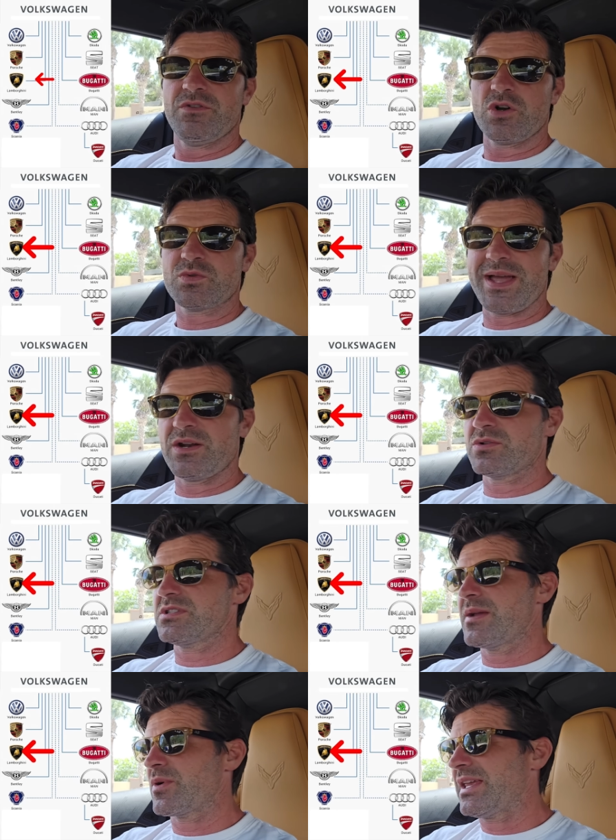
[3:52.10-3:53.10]
Volkswagen owns
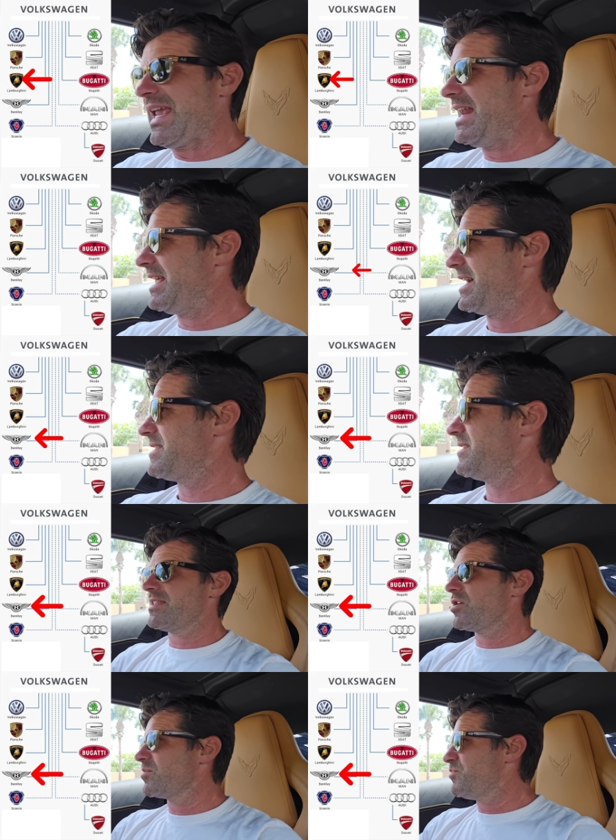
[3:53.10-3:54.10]
Lamborghini. I think
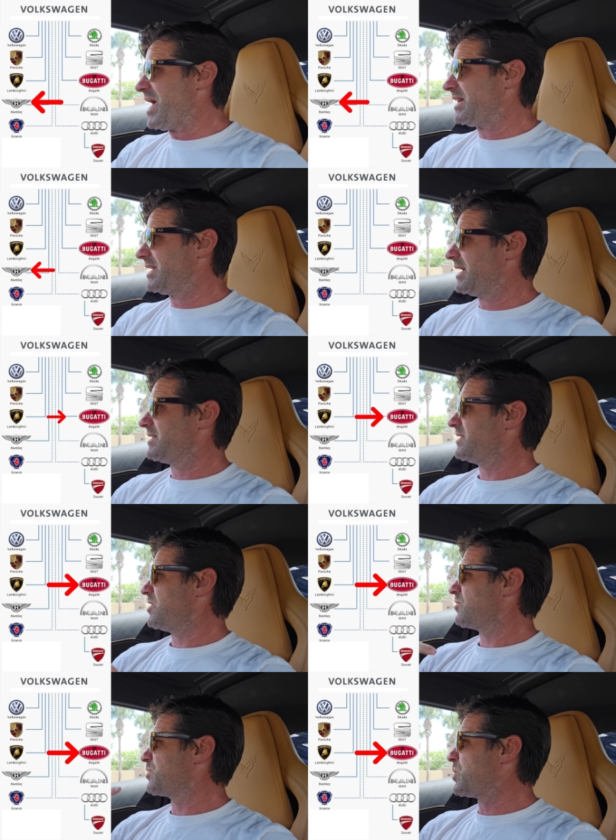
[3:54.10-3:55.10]
they own Bentley. I think they
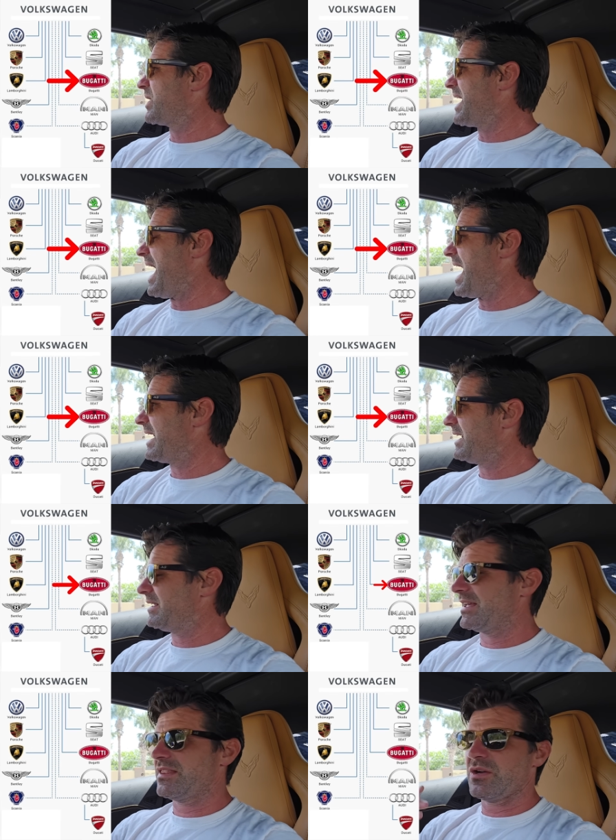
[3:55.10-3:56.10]
own Bugatti.
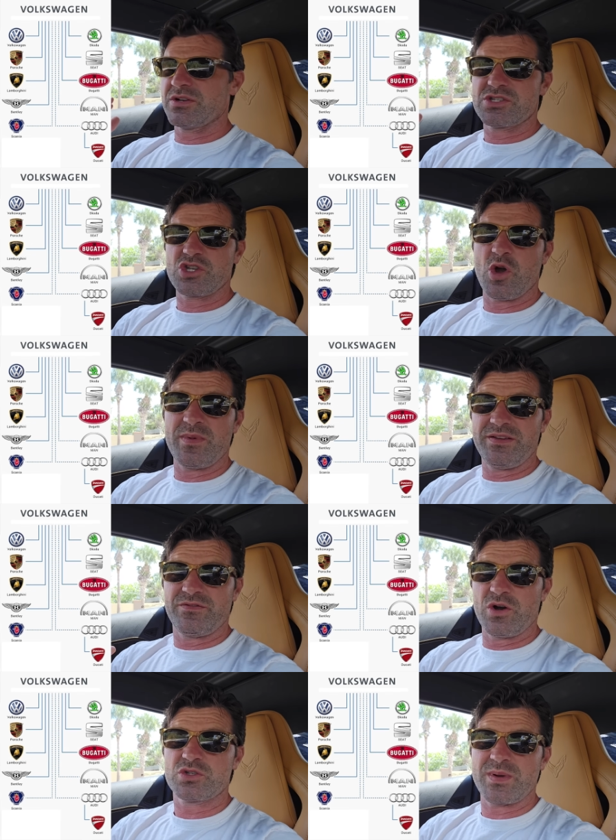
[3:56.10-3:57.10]
Like there are so many
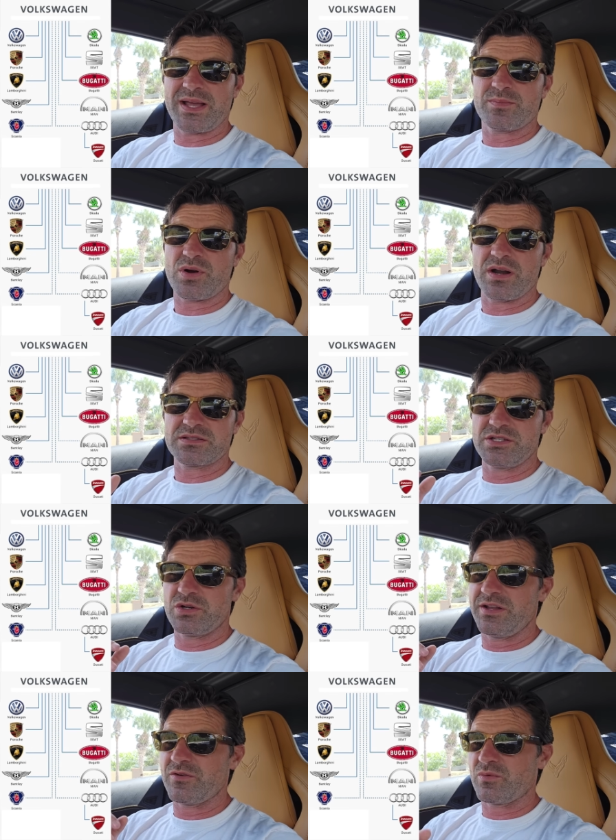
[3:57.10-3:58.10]
Volkswagen products that you don't even